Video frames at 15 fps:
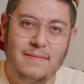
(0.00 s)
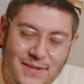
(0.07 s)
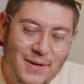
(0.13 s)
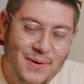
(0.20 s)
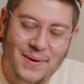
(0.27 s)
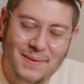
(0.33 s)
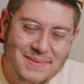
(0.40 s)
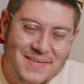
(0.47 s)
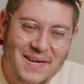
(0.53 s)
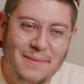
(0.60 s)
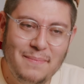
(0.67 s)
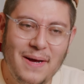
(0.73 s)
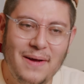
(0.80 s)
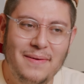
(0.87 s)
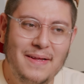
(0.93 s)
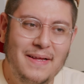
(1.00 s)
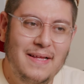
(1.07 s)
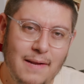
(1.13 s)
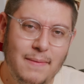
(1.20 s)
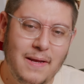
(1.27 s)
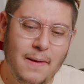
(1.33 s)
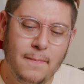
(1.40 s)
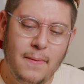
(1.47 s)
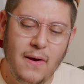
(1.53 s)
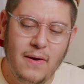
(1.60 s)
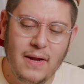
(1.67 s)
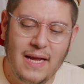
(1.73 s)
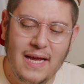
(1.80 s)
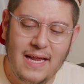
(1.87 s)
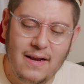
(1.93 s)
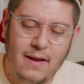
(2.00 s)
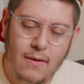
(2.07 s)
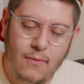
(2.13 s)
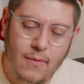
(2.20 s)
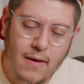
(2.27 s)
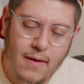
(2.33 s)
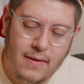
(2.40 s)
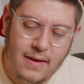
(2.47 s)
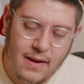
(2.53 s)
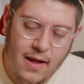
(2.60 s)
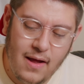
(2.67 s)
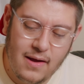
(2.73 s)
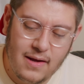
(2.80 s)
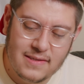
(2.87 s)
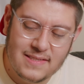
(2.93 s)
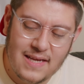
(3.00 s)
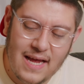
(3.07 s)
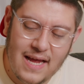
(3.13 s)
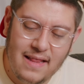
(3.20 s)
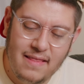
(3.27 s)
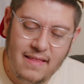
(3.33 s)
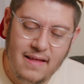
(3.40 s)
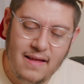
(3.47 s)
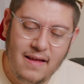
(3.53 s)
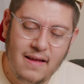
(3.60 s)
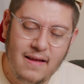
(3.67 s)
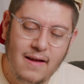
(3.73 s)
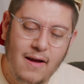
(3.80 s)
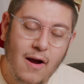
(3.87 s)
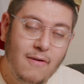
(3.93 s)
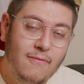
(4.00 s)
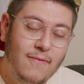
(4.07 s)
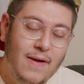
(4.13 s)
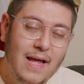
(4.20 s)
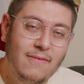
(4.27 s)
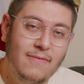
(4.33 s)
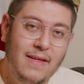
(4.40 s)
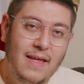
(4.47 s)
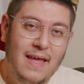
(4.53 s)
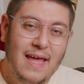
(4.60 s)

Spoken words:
You know what I'm talking about. Going to be comparing it alongside the R5,